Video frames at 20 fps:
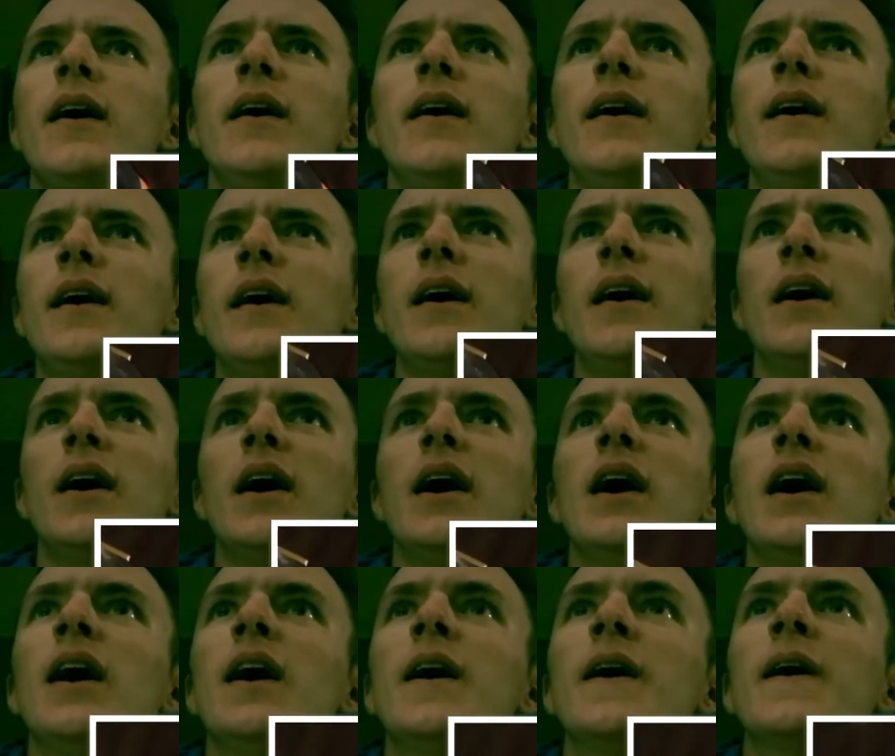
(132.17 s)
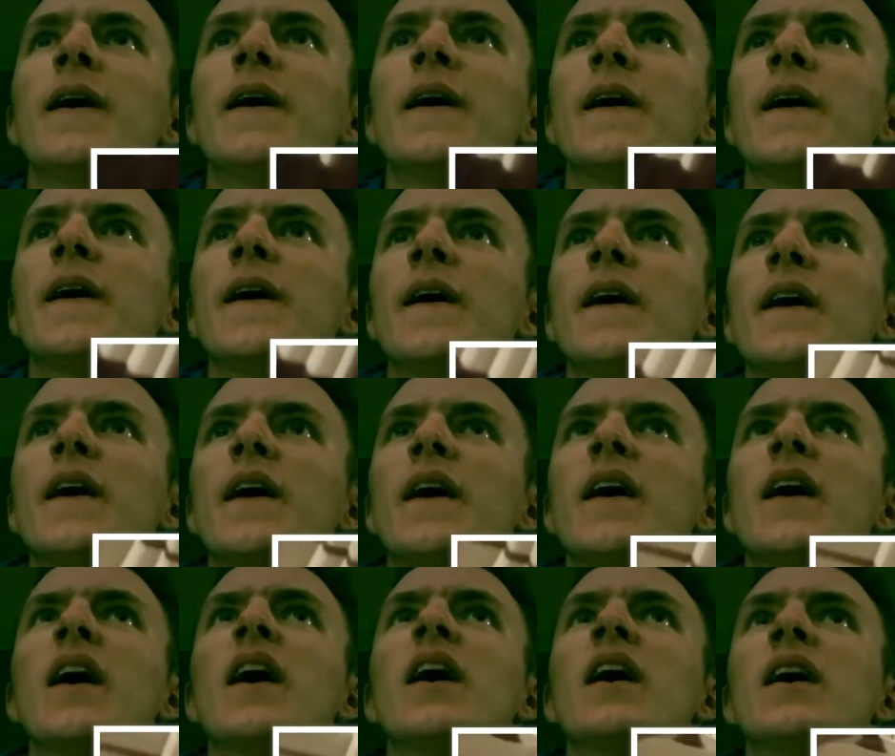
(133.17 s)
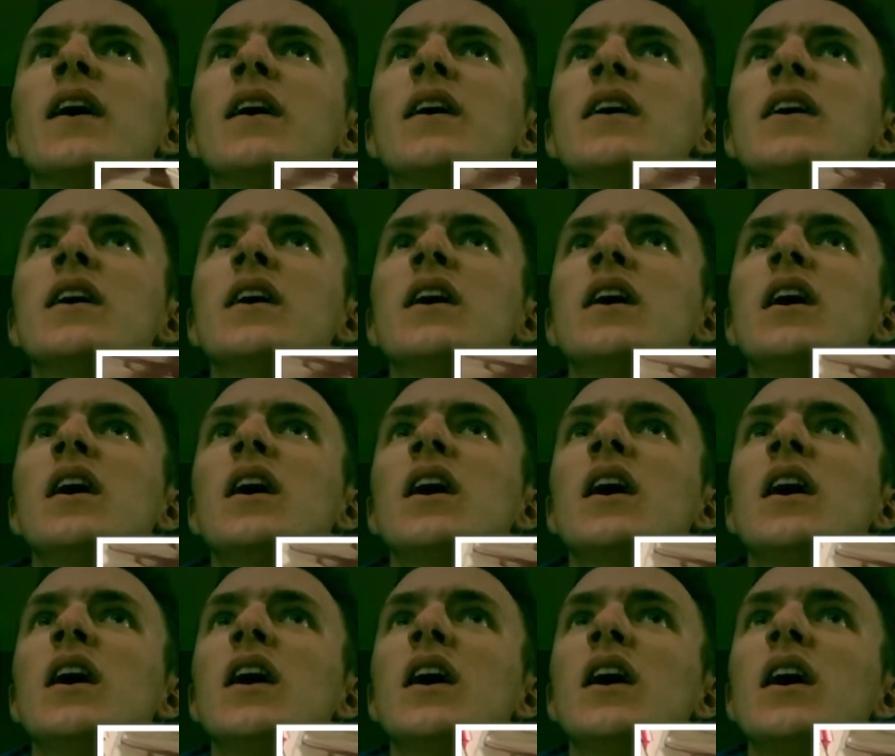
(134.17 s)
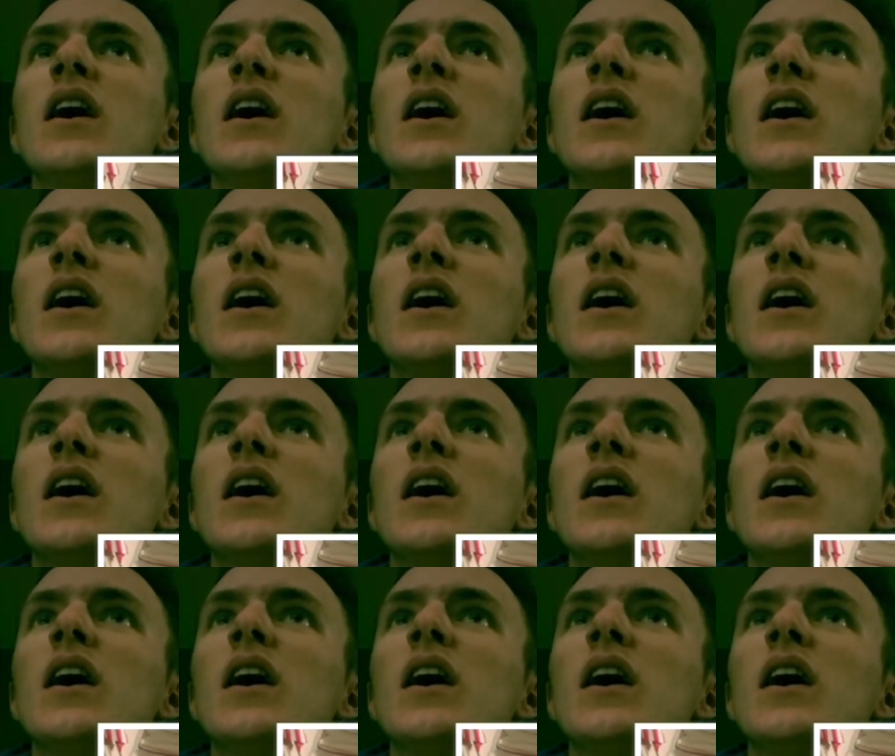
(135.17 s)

Hey, good morning. Actually, it's your last one.